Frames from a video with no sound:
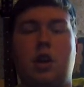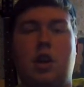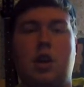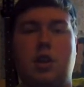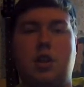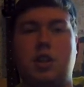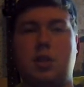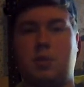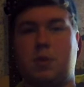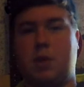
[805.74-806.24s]

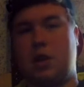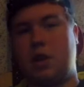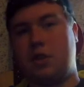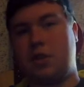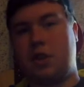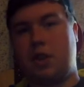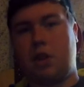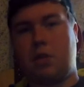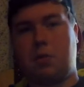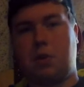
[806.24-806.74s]
just because
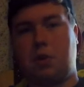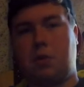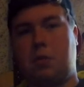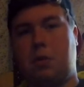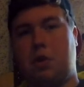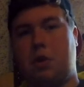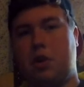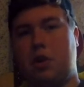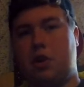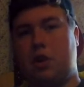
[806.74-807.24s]
of that middle
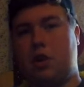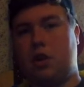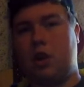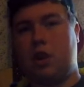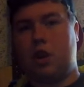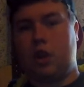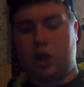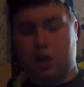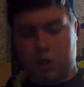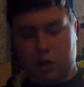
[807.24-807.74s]
part.
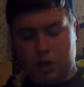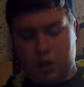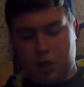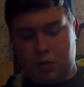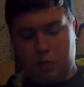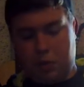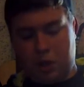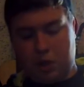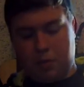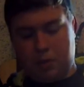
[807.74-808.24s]
In
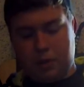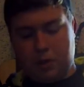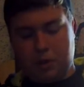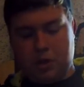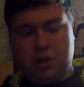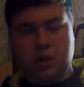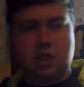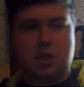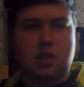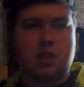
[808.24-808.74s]
my opinion,
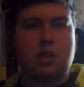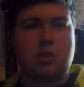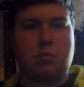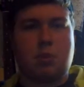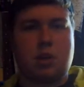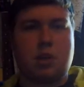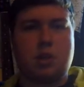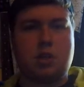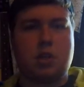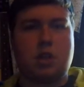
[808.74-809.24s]
this is the
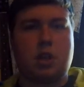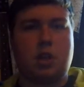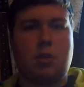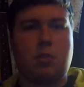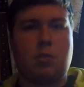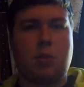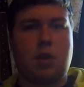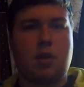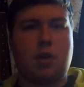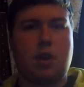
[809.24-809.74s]
best
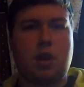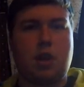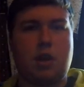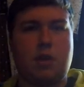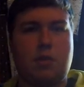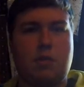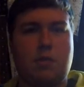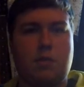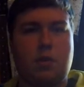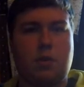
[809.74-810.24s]
album I
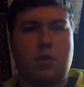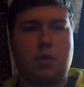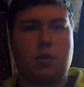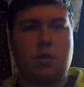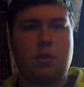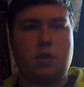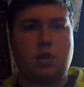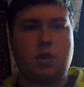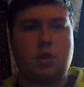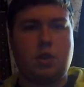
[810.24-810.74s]
have
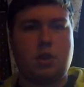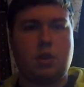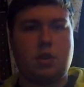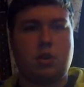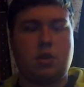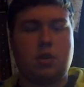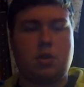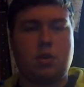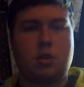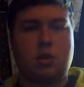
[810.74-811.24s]
heard this
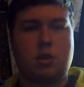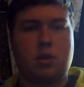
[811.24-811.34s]
year.